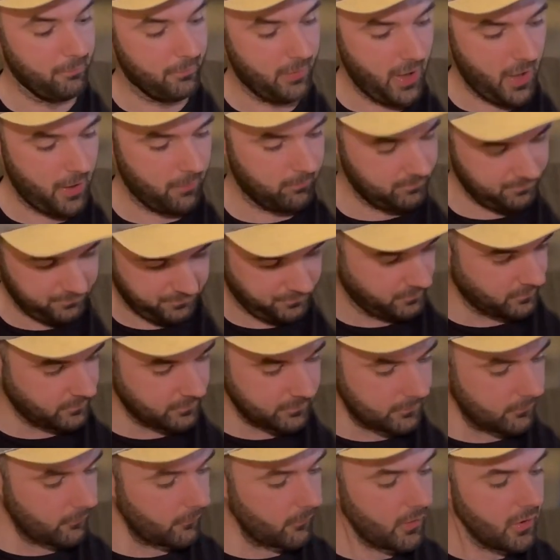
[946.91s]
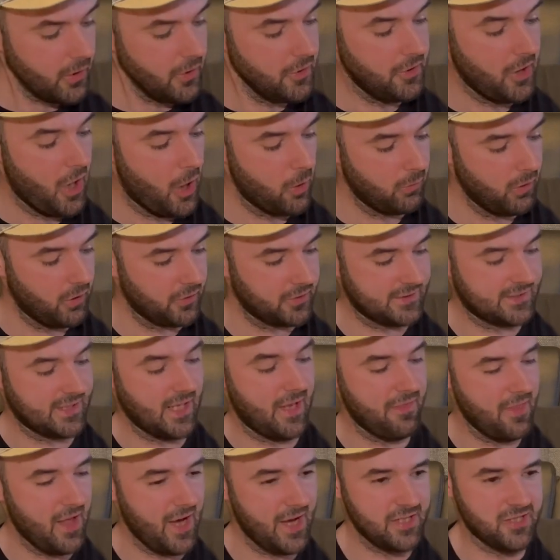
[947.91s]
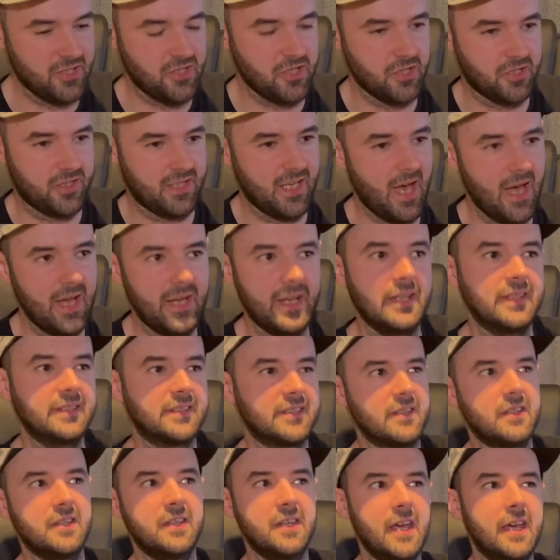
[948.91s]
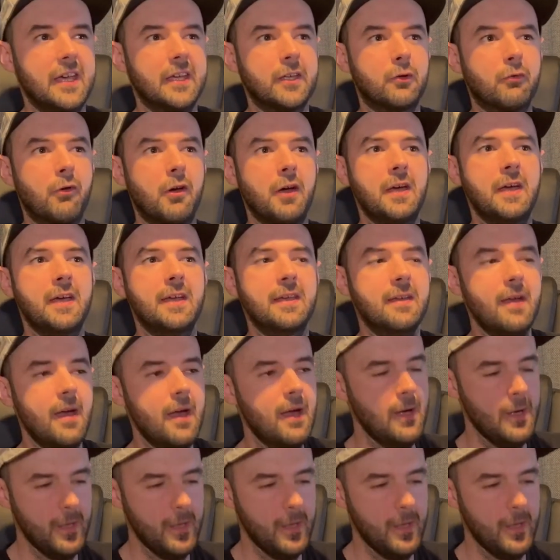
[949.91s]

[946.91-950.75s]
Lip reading: But you know, like I said, that is just getting into the nitty gritty,